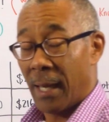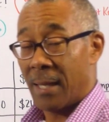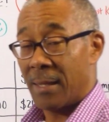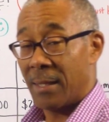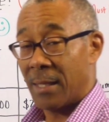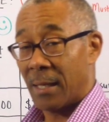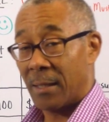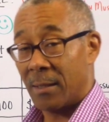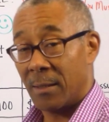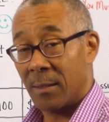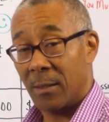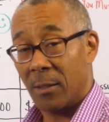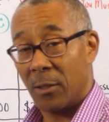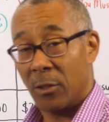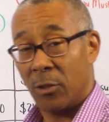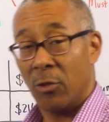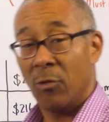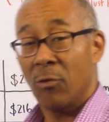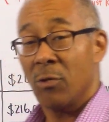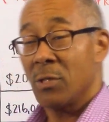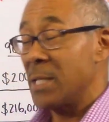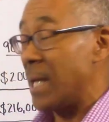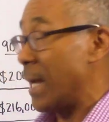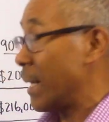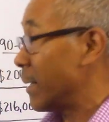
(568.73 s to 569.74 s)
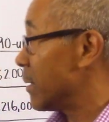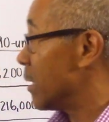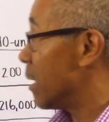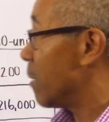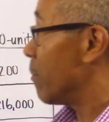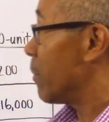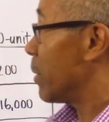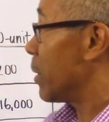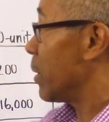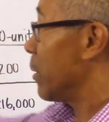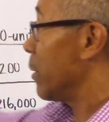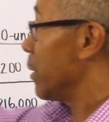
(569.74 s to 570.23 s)
and then use that
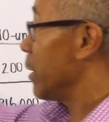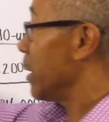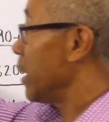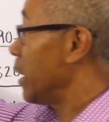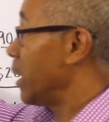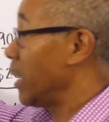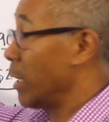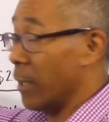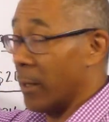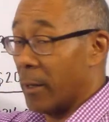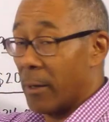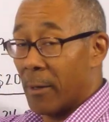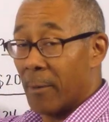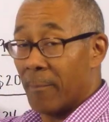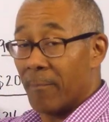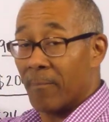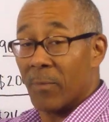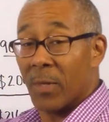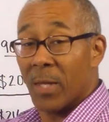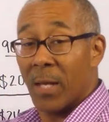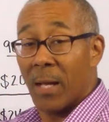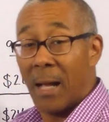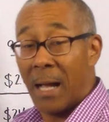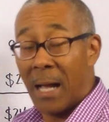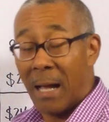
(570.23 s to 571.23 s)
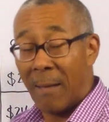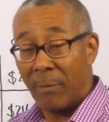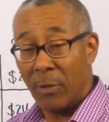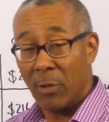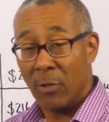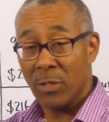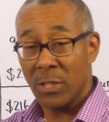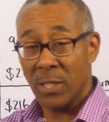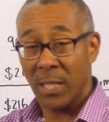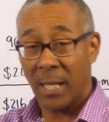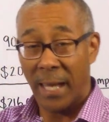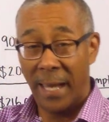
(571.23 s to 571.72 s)
number here. I'm
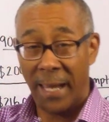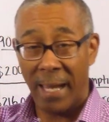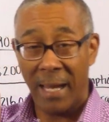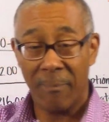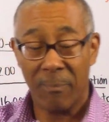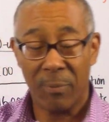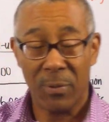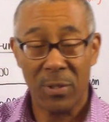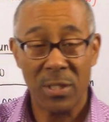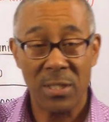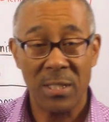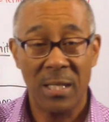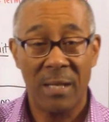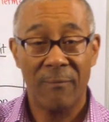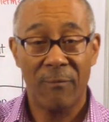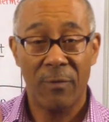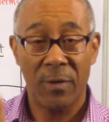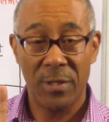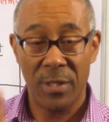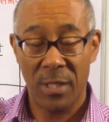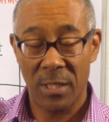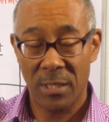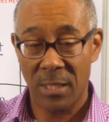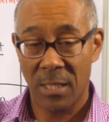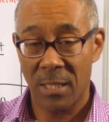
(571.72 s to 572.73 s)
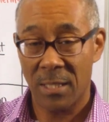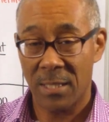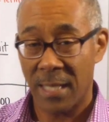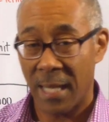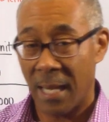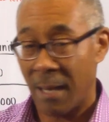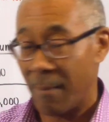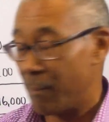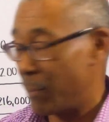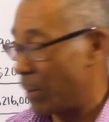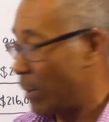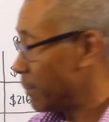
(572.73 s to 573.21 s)
using eight percent for this
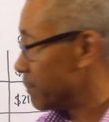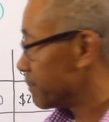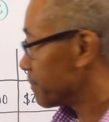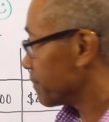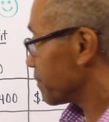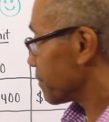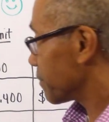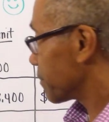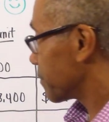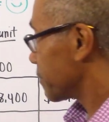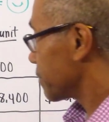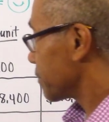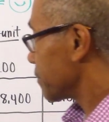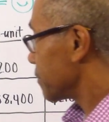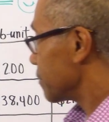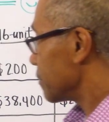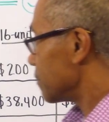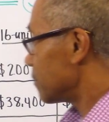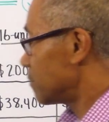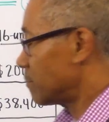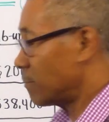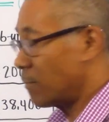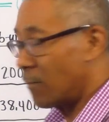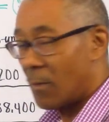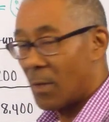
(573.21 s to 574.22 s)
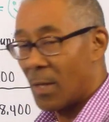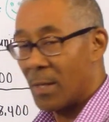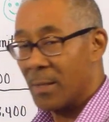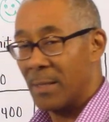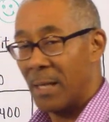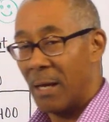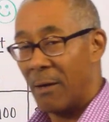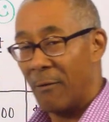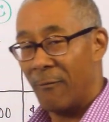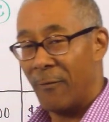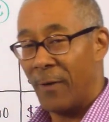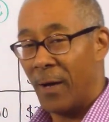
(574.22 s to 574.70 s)
example.
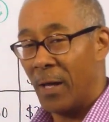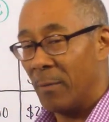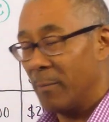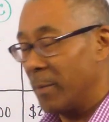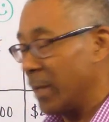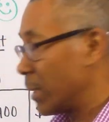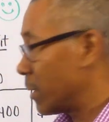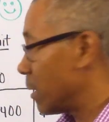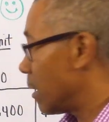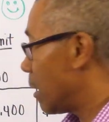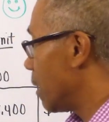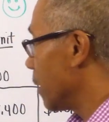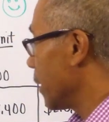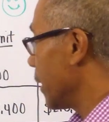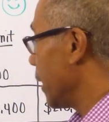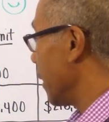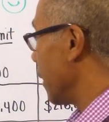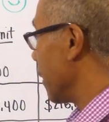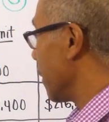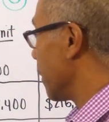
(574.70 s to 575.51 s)
Now follow me along